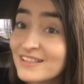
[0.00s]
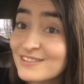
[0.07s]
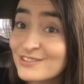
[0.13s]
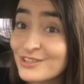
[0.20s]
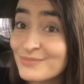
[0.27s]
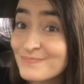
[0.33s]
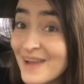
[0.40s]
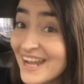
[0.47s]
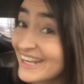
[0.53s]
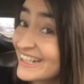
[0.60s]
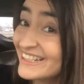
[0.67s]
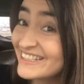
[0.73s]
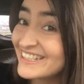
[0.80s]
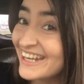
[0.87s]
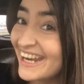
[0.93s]
I'll start
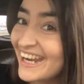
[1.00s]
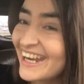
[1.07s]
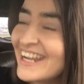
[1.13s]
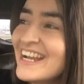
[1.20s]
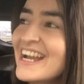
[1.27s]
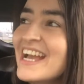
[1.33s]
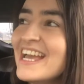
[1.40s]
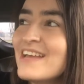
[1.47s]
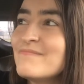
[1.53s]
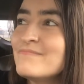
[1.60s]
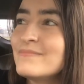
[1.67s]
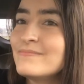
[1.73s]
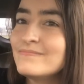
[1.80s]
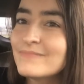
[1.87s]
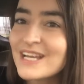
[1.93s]
packing today.
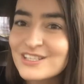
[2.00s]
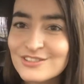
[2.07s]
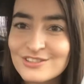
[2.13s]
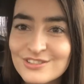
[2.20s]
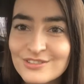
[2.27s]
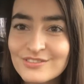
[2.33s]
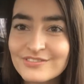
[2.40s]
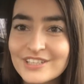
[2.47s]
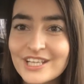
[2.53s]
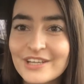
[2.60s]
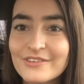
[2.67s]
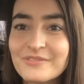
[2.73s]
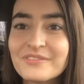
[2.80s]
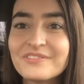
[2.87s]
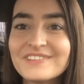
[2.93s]
I should do a
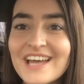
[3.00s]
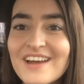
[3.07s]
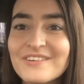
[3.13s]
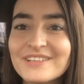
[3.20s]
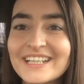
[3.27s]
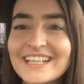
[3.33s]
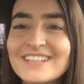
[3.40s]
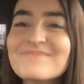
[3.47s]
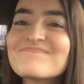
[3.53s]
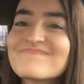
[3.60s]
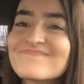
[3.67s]
video of that, right?